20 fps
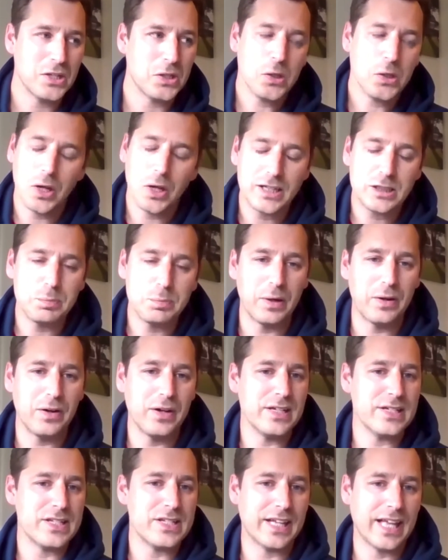you'll
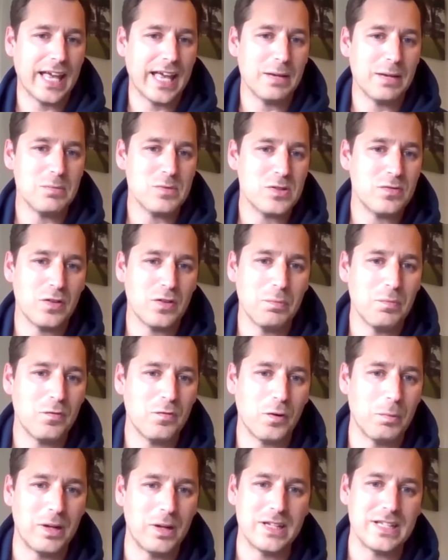experience the games
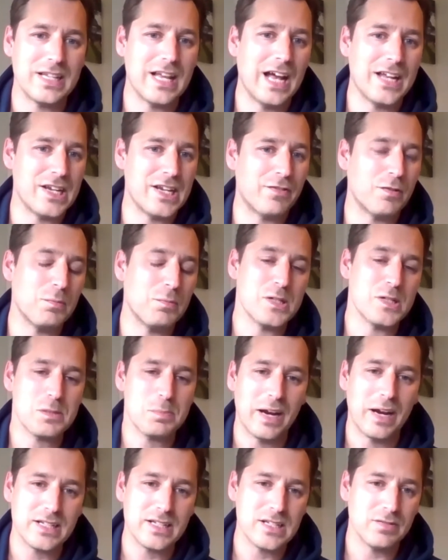from a different
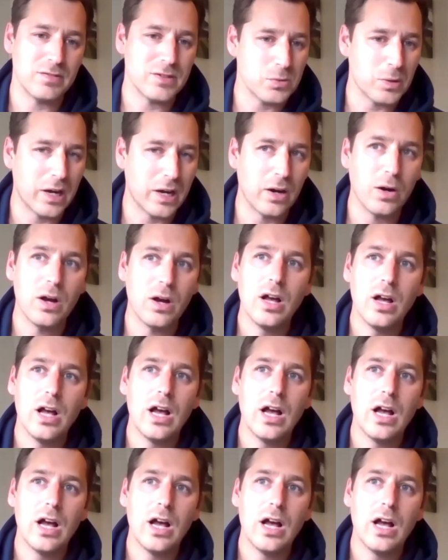perspective as well.